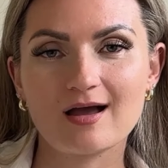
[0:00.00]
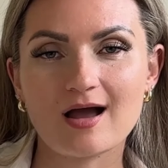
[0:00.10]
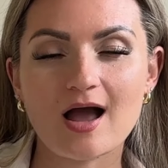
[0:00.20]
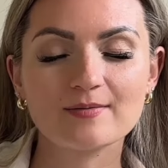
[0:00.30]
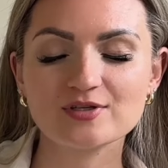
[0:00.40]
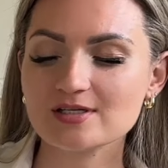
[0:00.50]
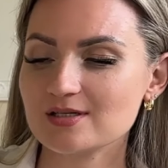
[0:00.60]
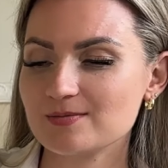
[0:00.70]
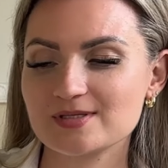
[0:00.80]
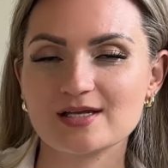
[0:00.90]
I'm just
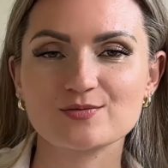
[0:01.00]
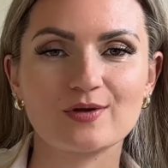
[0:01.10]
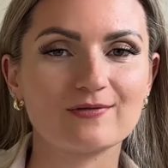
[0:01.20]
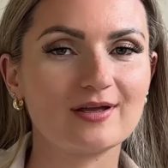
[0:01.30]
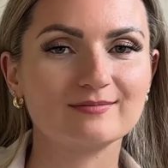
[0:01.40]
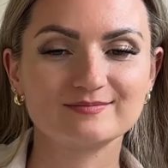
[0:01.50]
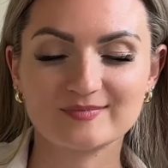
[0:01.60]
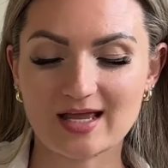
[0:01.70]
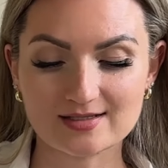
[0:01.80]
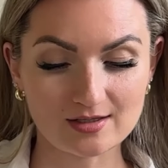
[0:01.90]
obsessed with it.
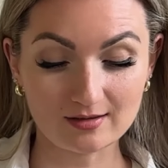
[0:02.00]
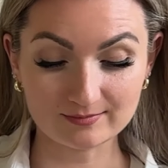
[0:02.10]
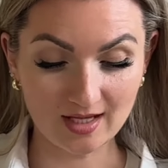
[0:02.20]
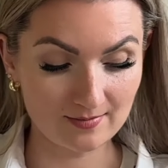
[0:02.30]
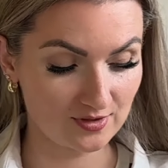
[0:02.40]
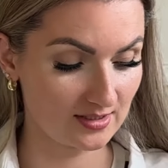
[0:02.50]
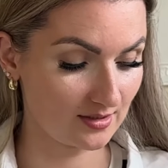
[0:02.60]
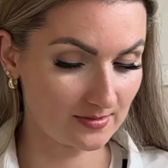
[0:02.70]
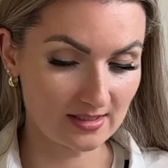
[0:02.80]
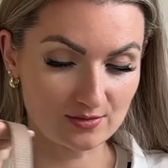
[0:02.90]
That's all. I'm just
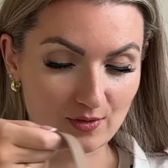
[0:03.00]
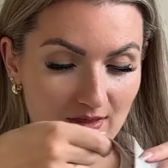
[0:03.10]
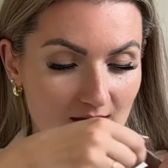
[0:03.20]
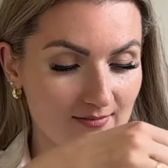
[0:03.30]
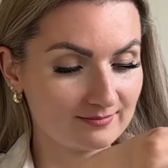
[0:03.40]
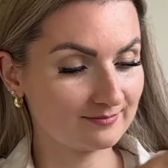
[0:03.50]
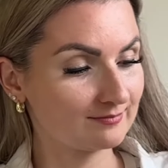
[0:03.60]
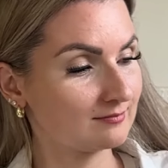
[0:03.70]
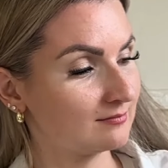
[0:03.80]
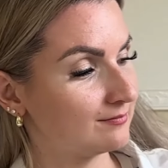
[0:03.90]
obsessed with
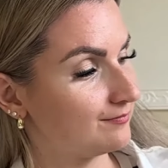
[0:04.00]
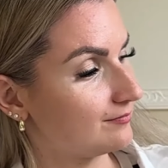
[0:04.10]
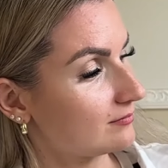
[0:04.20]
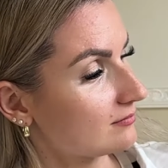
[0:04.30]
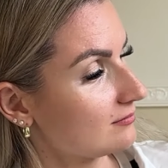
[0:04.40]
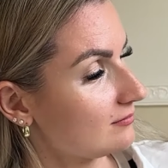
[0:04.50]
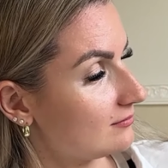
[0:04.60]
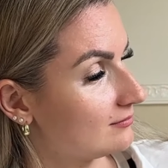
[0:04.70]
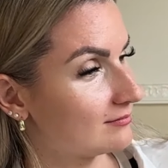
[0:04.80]
it.